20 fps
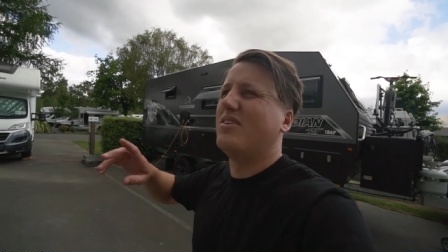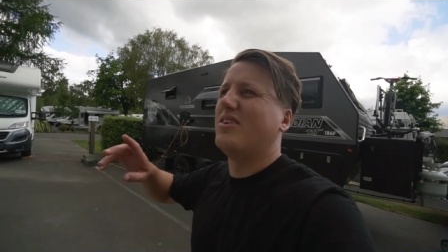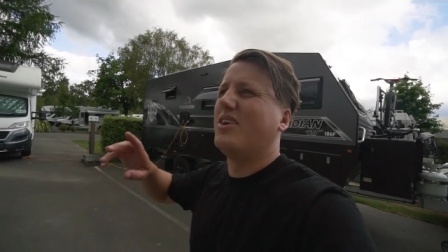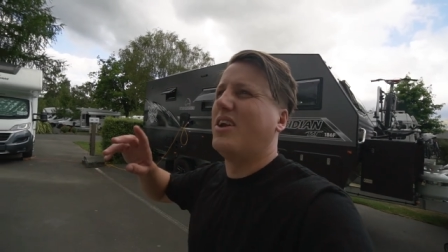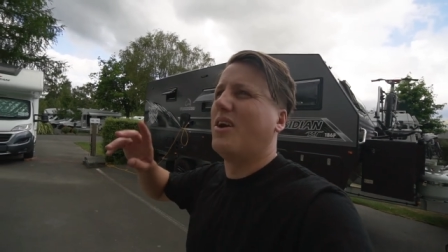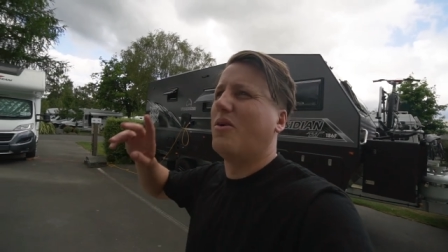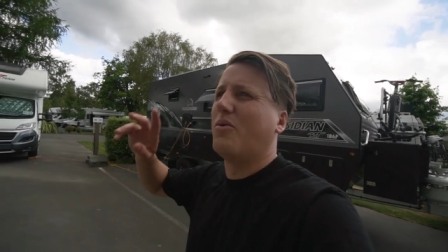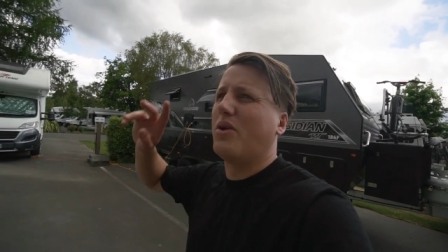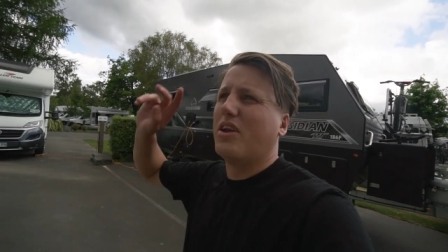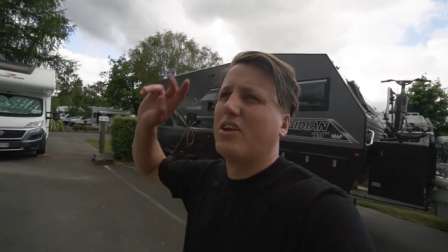You
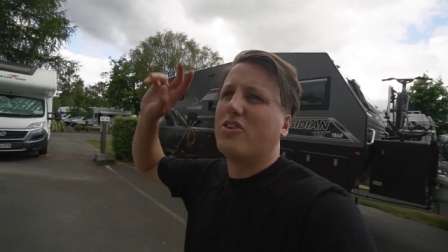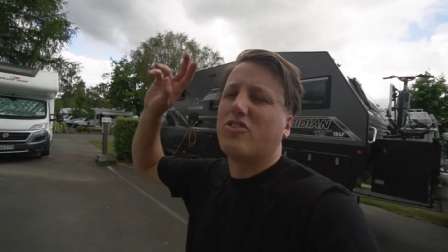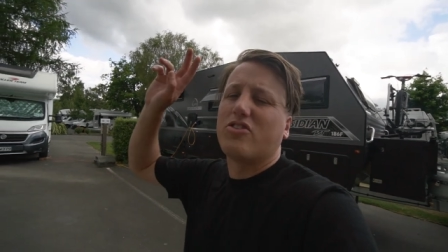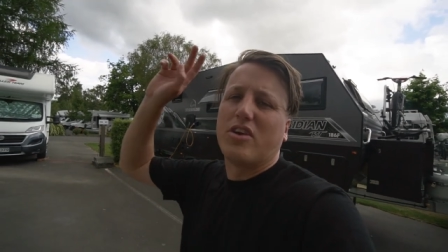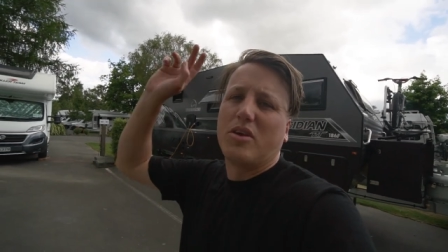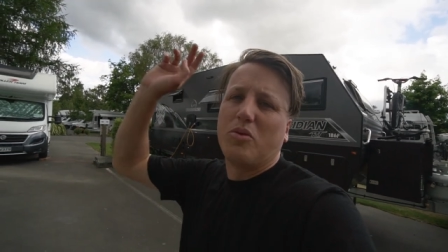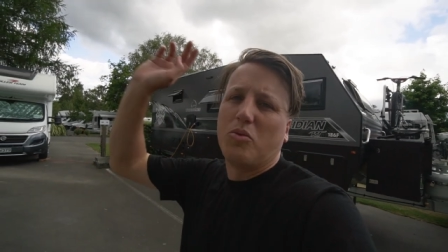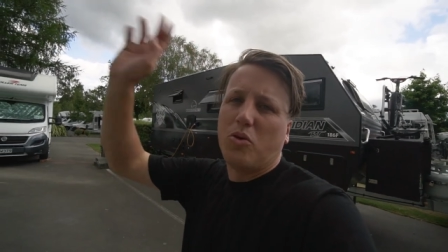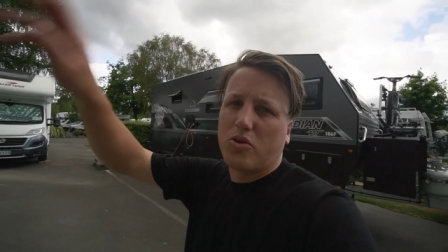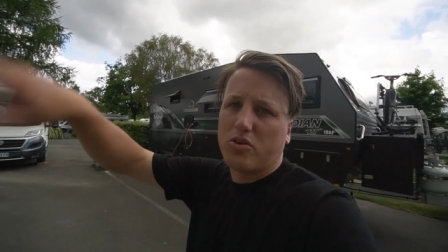know, we
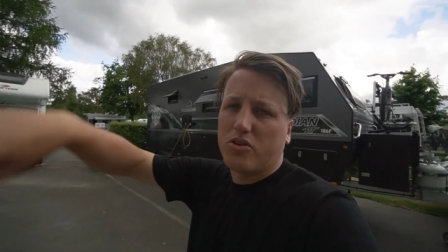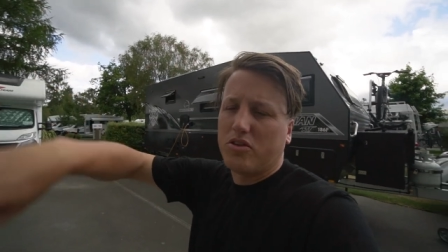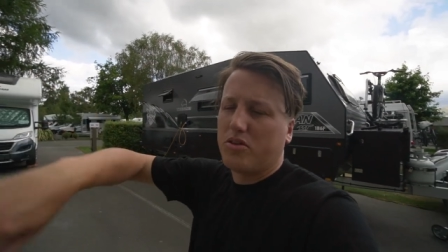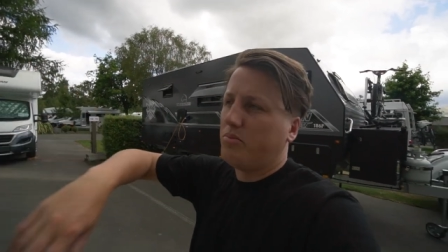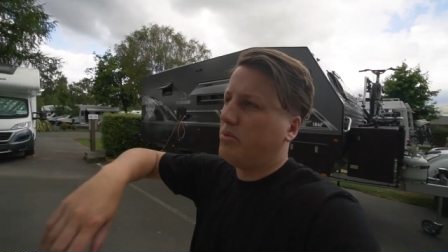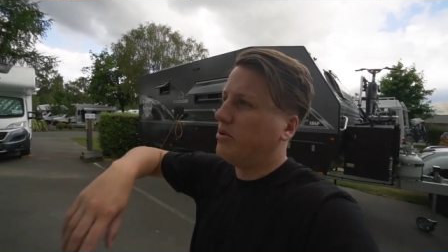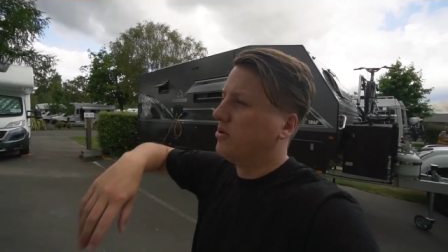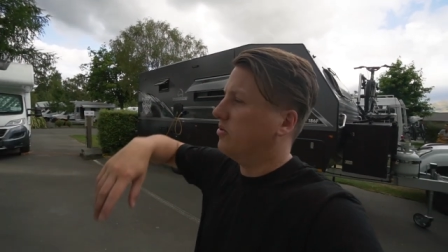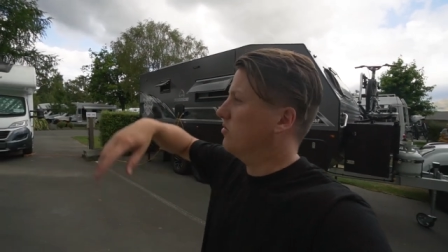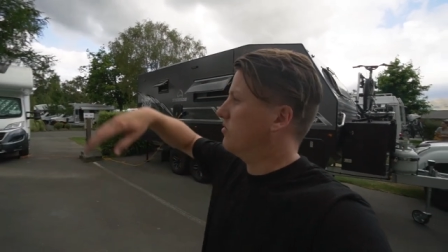literally walked to the
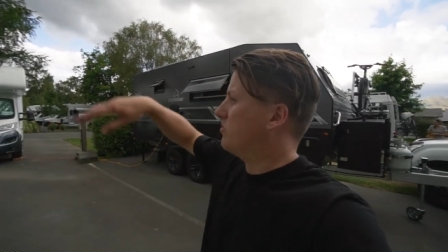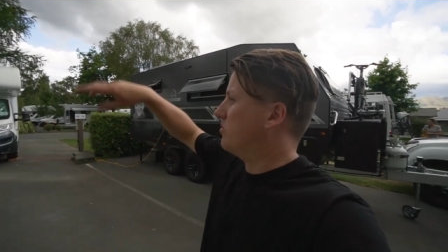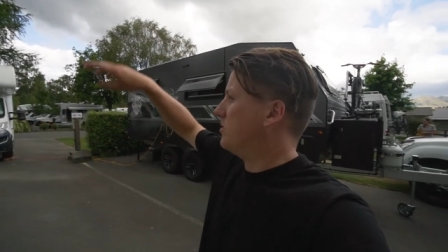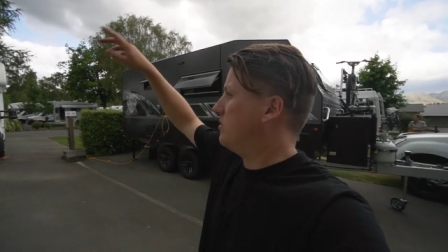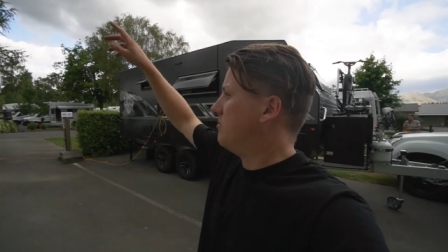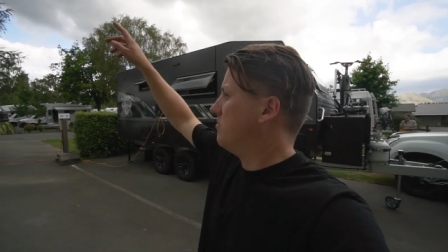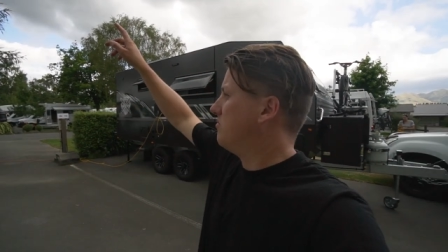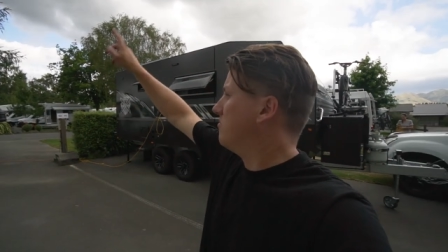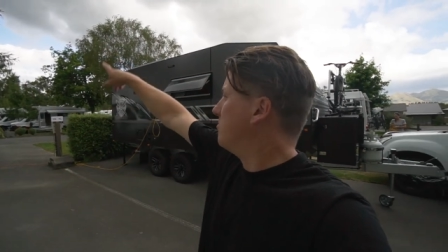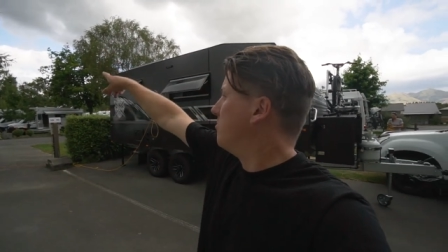pools,
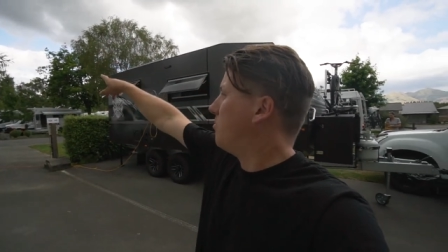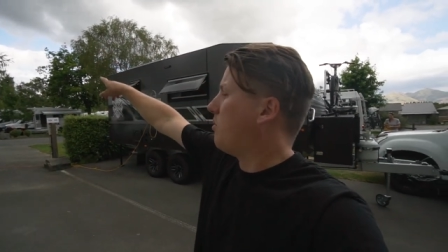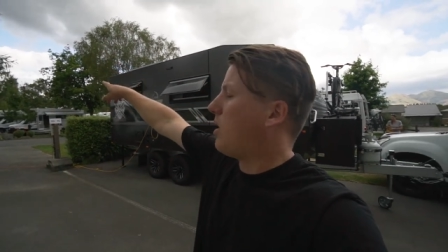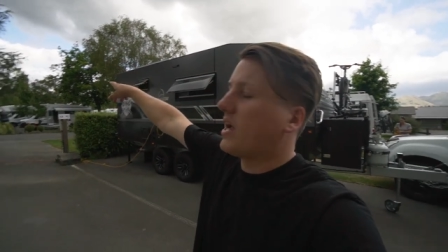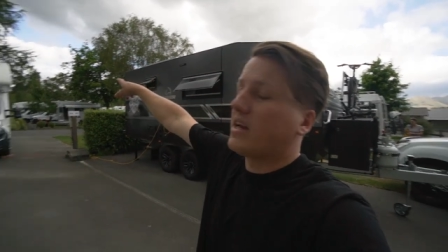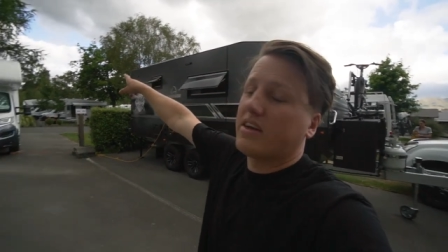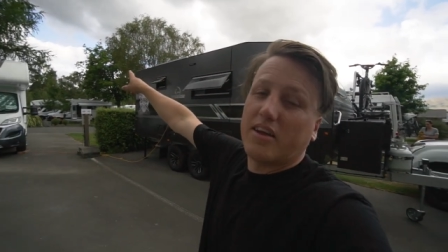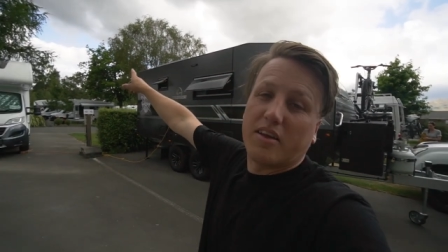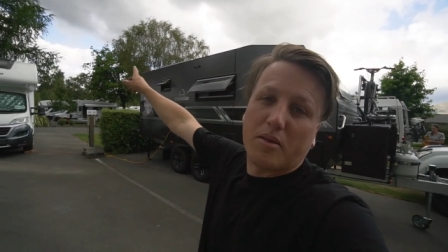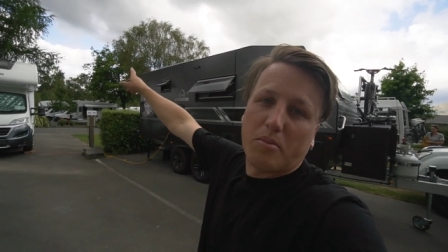we
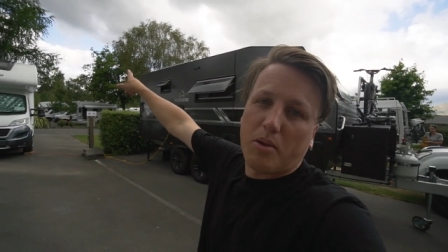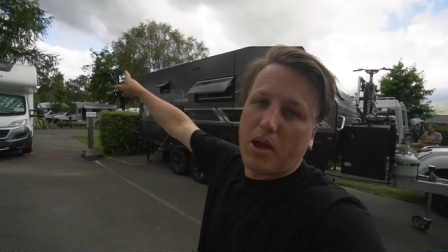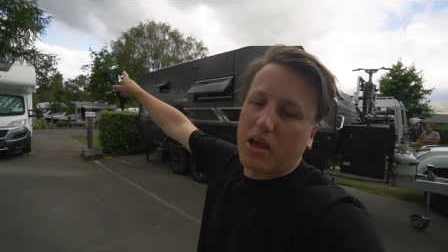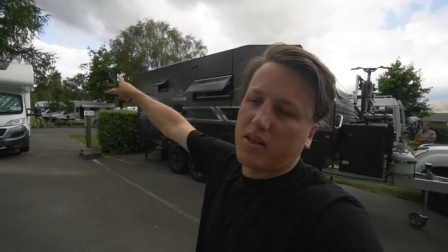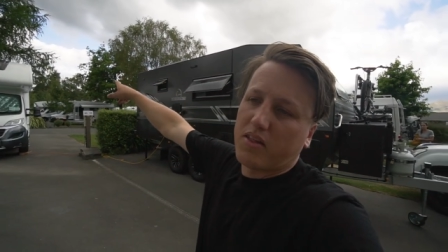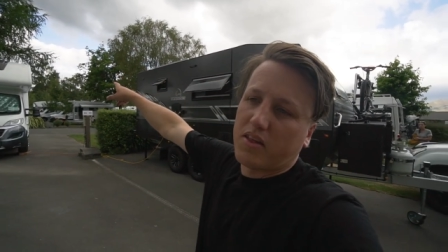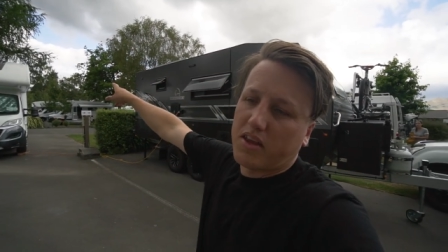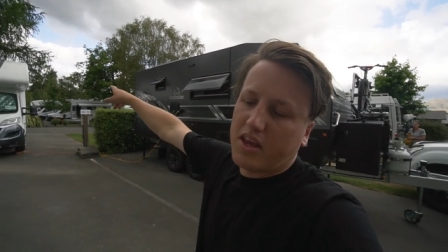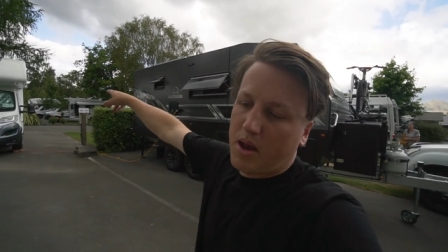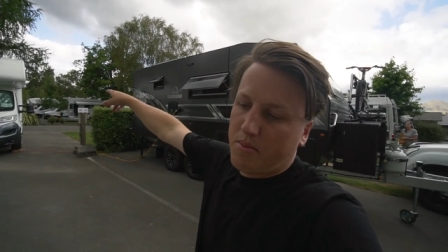biked out the back
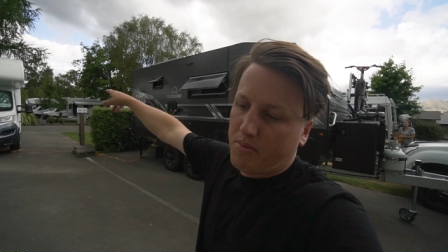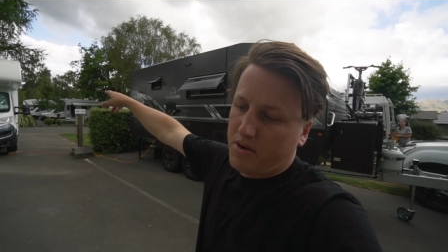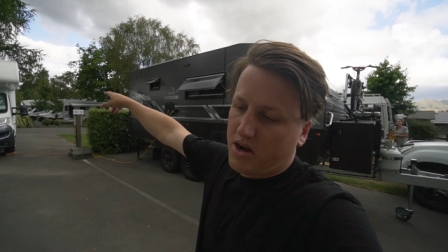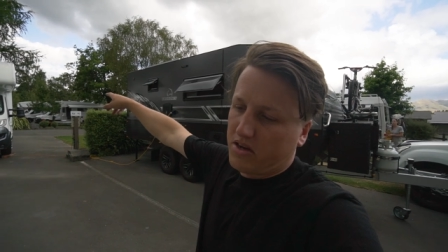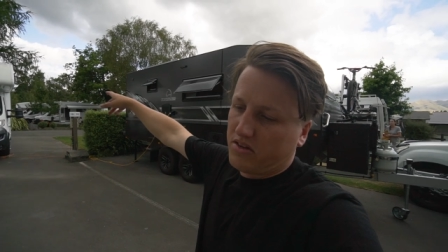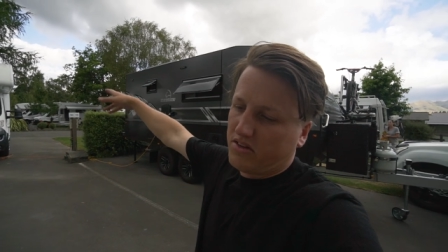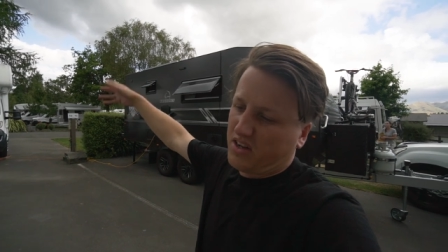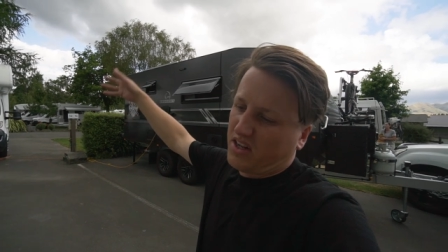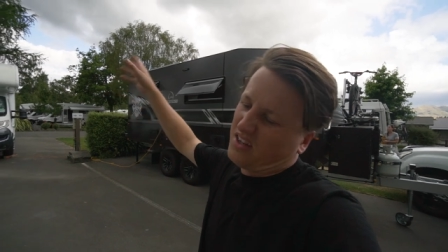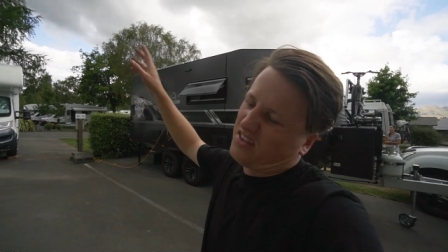of the
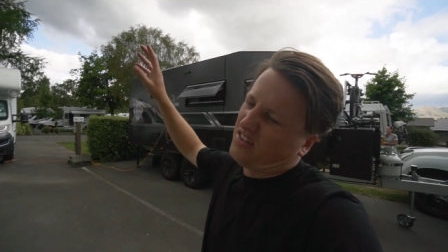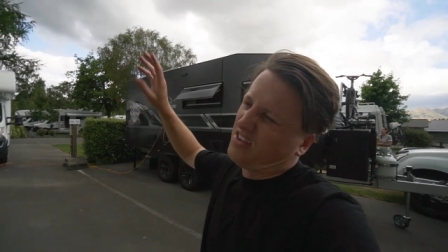campground today.